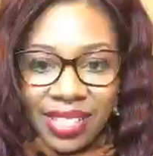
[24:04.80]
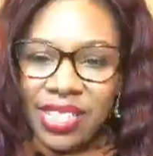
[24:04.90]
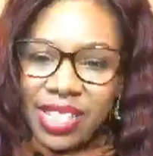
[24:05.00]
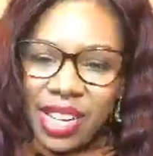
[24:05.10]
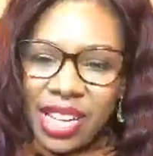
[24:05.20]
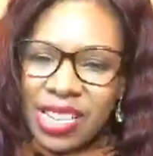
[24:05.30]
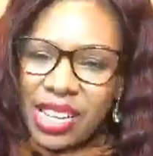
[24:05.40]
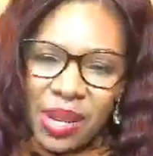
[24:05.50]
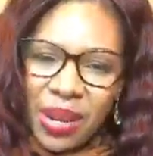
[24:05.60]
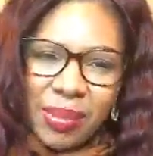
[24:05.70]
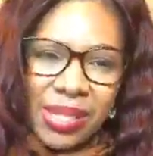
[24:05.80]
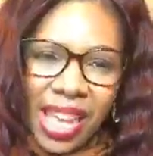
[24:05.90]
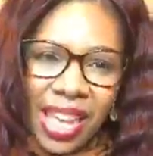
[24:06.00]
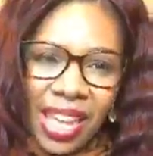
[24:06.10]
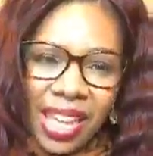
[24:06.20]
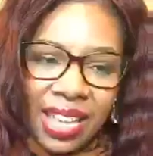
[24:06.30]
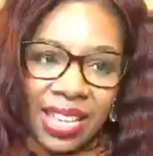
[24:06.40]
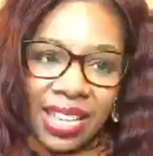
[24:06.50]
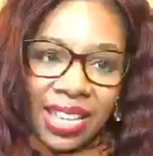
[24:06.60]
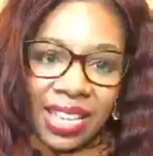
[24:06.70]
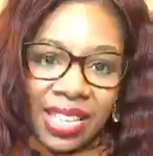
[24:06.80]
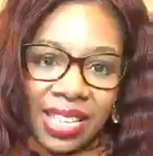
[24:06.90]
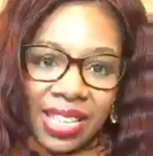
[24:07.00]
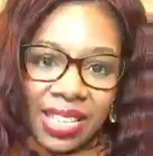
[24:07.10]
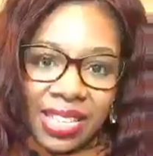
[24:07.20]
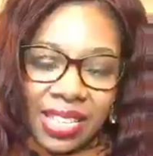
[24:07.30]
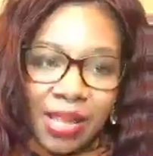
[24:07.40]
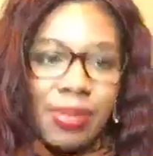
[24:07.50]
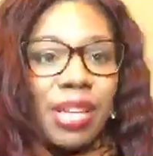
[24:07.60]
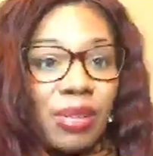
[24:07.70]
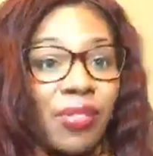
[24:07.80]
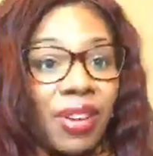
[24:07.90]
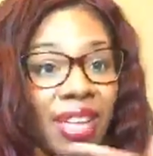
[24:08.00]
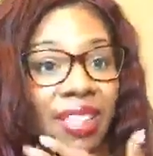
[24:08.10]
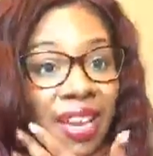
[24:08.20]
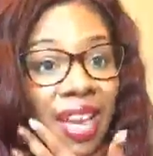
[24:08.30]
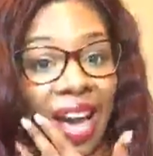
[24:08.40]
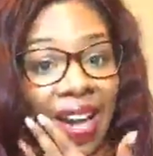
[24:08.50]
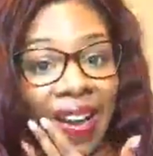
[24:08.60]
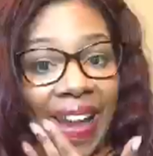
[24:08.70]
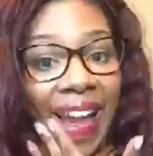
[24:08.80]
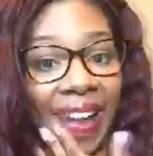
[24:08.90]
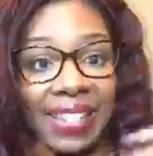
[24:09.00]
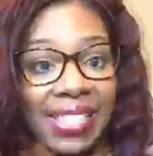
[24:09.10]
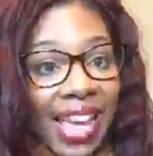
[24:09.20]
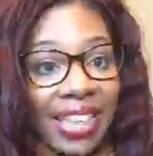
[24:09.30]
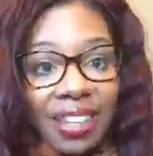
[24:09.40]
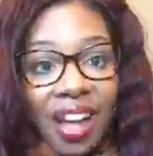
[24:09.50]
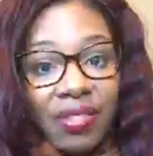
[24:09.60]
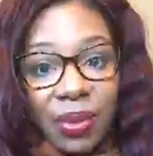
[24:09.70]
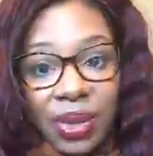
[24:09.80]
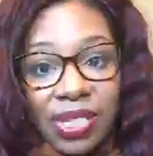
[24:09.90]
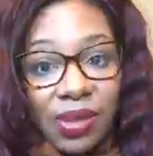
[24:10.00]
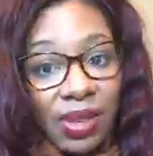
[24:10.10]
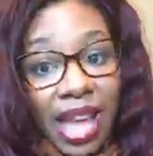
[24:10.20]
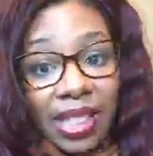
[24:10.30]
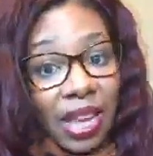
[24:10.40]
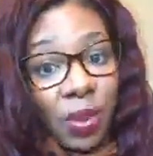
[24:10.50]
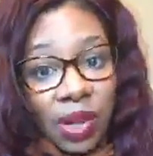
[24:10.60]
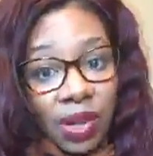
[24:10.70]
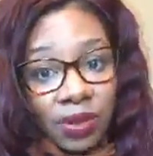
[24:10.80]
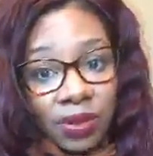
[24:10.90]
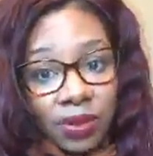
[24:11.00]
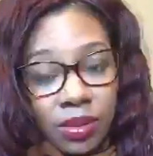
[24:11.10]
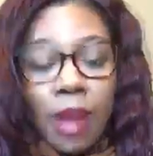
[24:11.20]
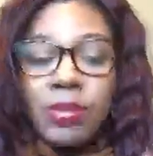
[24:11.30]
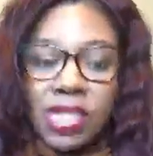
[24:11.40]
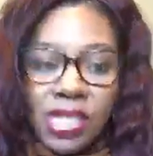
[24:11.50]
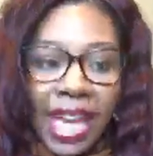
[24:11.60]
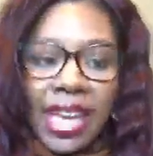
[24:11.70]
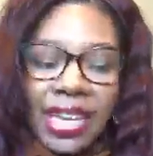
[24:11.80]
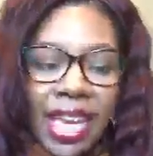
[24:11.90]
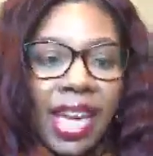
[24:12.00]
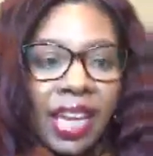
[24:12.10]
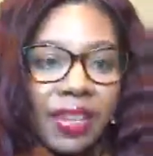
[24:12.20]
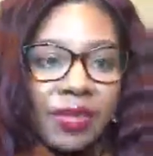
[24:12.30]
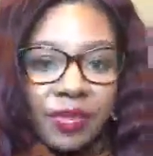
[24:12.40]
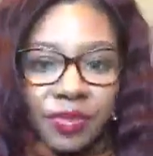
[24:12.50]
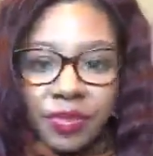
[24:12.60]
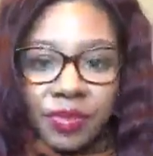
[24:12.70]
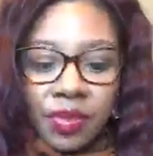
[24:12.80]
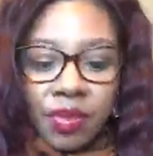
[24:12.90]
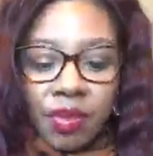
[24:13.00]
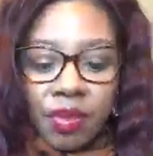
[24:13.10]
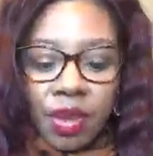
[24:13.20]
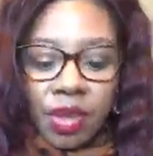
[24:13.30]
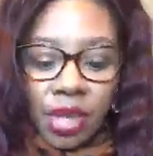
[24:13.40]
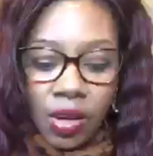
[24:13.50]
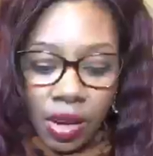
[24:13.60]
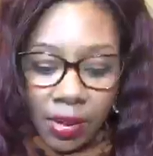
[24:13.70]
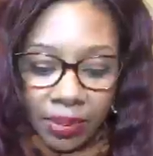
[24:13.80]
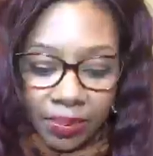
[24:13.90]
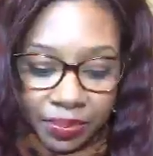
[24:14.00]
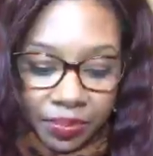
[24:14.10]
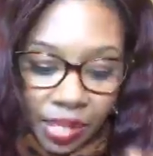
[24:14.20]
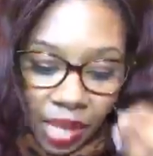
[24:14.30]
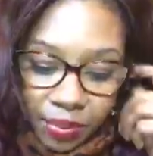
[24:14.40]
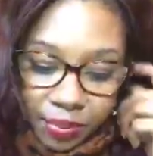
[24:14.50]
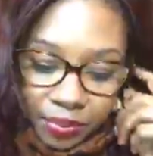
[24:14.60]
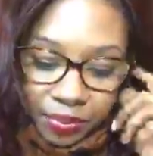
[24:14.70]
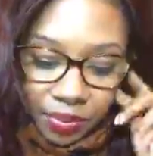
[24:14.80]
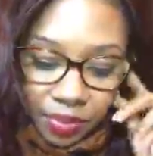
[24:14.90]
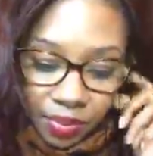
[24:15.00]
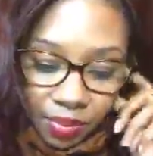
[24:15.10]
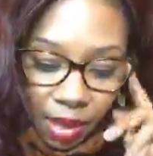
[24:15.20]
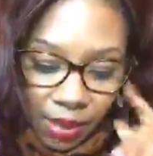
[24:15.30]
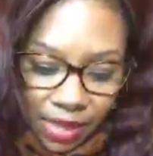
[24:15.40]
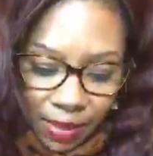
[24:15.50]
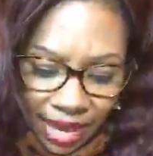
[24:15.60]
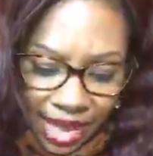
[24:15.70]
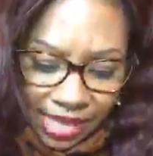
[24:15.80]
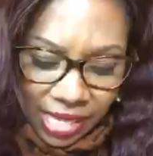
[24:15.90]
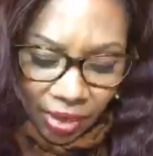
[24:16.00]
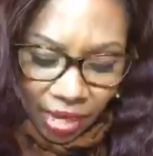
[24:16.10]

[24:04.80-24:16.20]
Do you know what I'm saying? Sometimes we forget that God can snatch it all if he wants to. Not that he will. I'm just saying he can. Do you know what I mean? So let me see my last note.